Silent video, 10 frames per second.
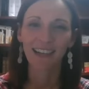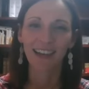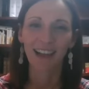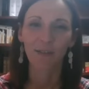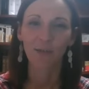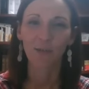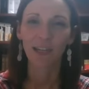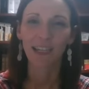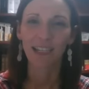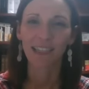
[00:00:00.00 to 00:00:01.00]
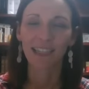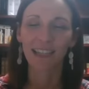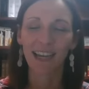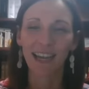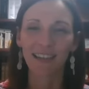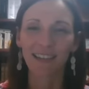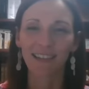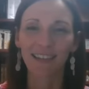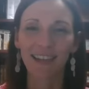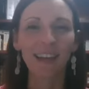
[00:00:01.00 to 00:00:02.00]
I have 3 kids, and
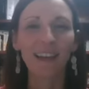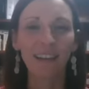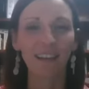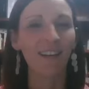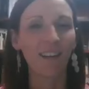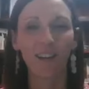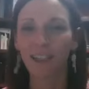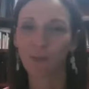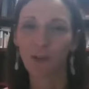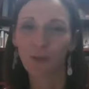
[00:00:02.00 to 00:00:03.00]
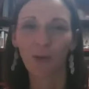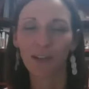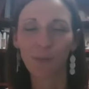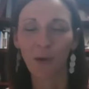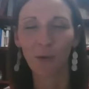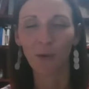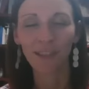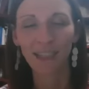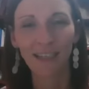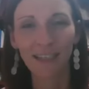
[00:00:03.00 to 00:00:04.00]
they are as much work as my work
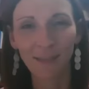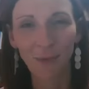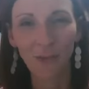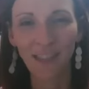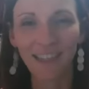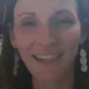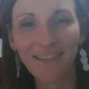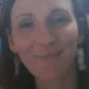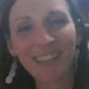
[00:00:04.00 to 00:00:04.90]
days most of the time.